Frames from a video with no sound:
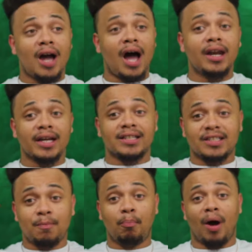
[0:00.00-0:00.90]
Y'all niggas
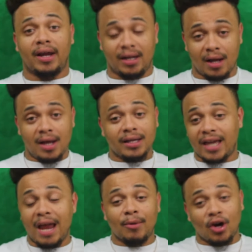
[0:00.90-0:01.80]
is bugging. Gamer